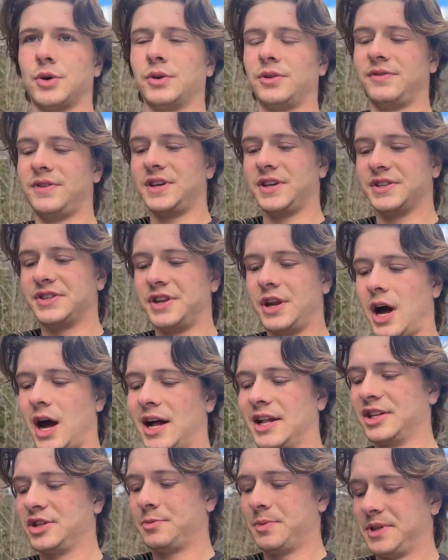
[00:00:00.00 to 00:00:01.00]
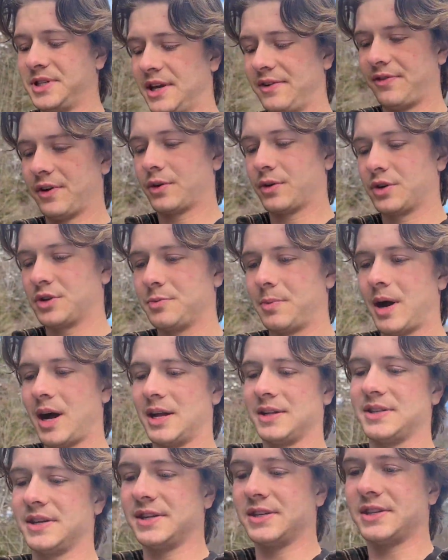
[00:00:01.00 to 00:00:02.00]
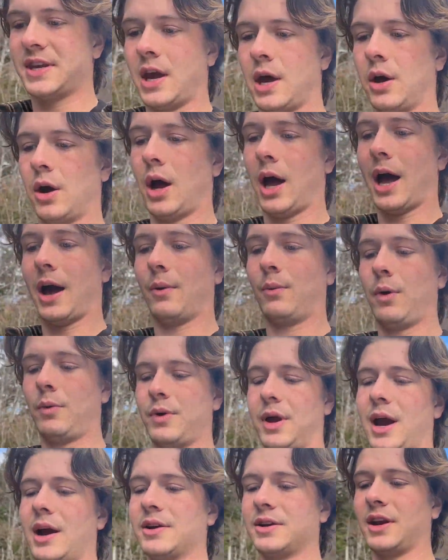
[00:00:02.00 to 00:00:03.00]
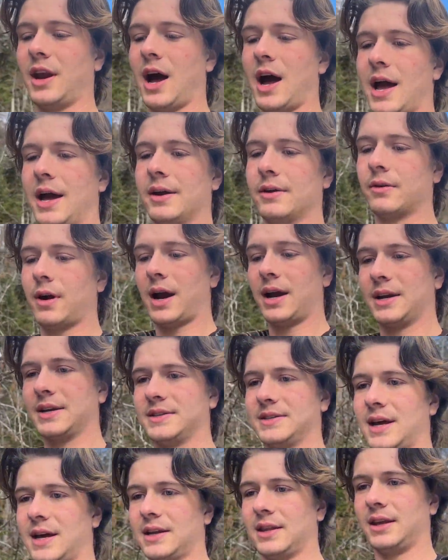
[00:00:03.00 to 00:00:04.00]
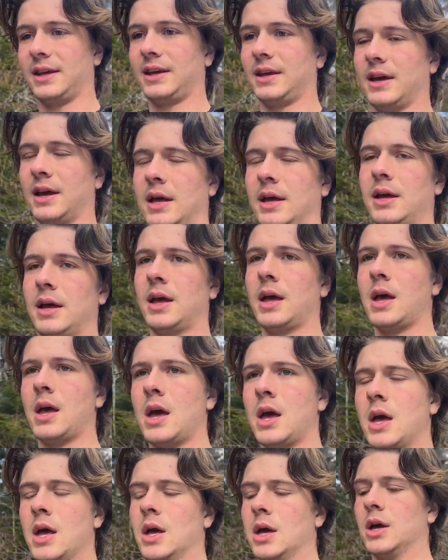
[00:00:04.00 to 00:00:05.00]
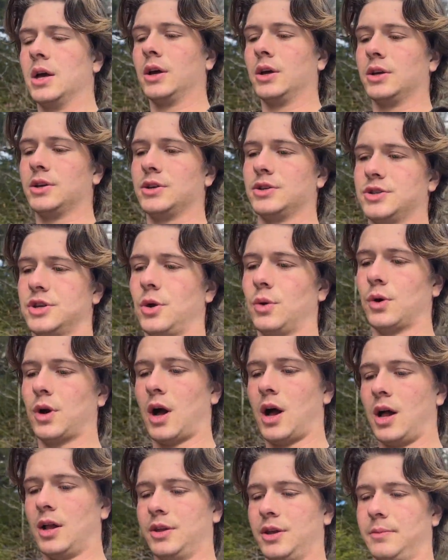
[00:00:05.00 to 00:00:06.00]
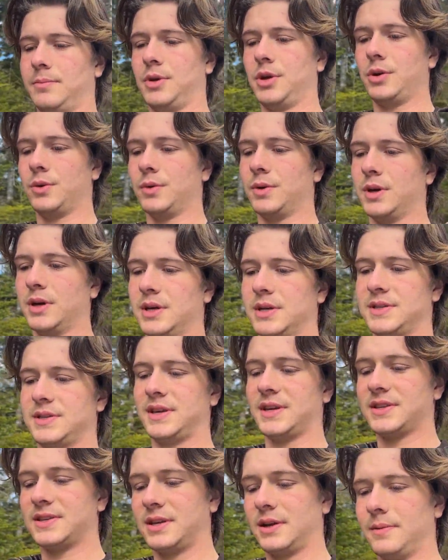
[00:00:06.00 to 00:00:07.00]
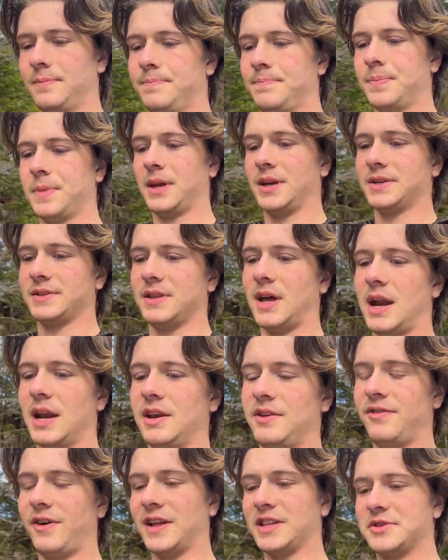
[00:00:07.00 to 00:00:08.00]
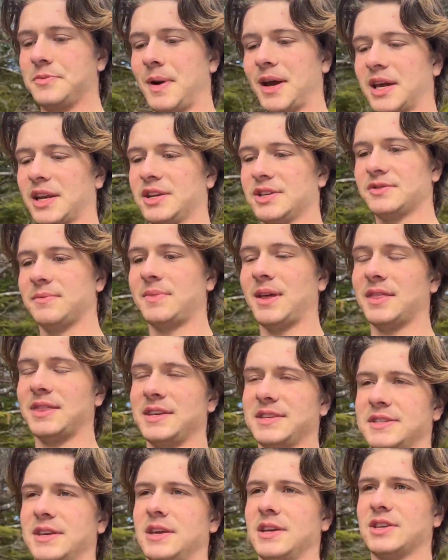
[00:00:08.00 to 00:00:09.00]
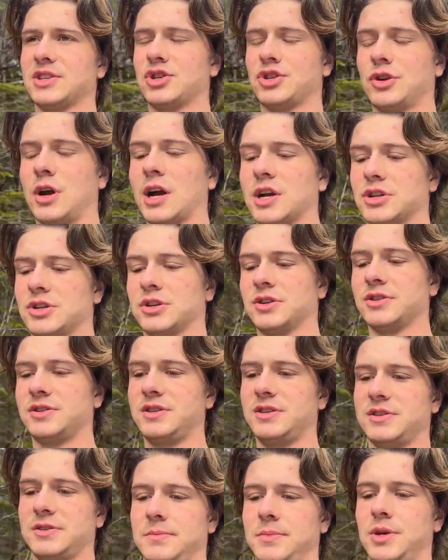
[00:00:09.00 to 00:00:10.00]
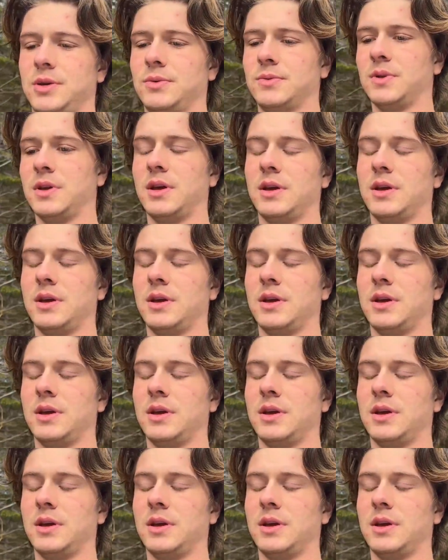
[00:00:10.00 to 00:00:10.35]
of these non-specific responses. What we are denying, right, is that the so-called immune system is not a defense mechanism, that these structures, these immune